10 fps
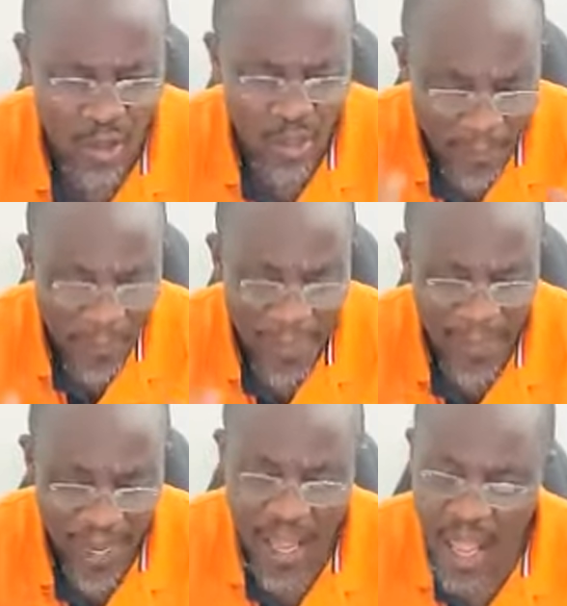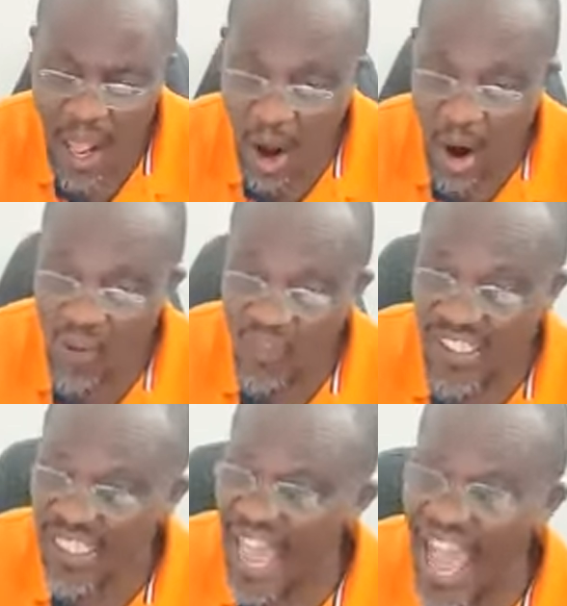I pray, pray. All of a
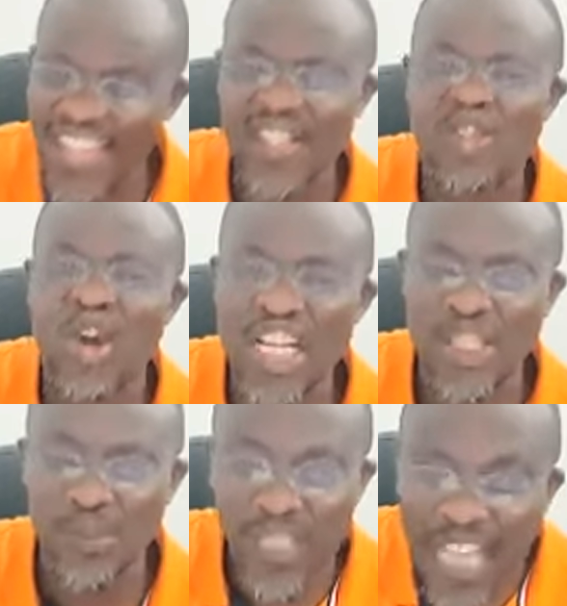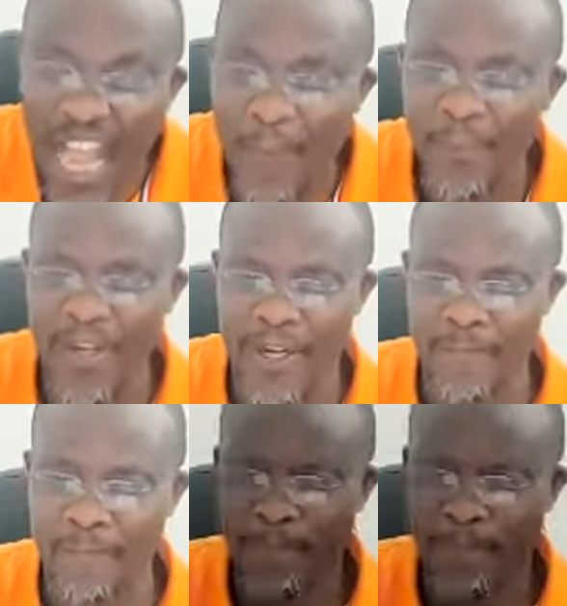sudden, I saw the spirit appear.